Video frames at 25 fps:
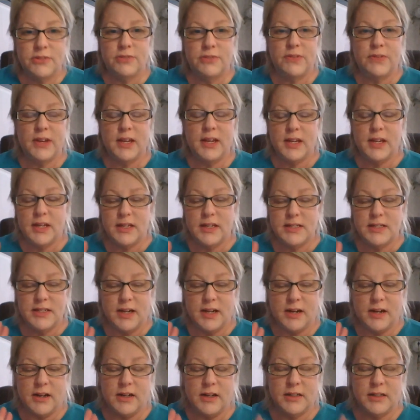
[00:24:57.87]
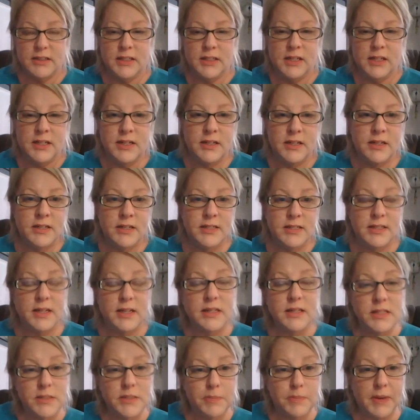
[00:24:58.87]
fade uh,
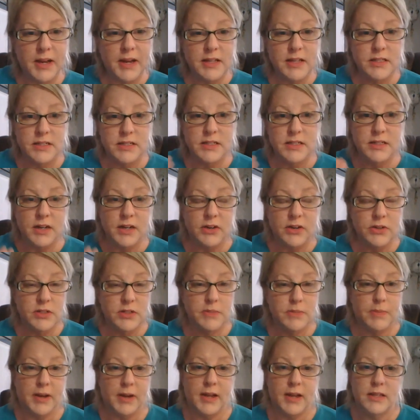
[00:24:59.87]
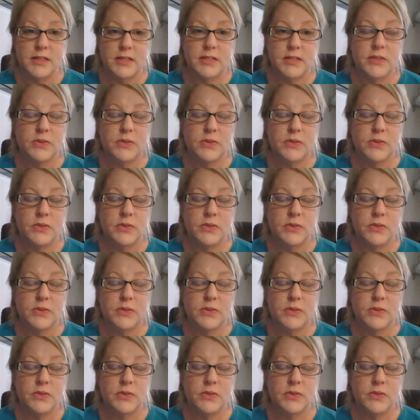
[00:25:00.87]
sunspots and dark spots.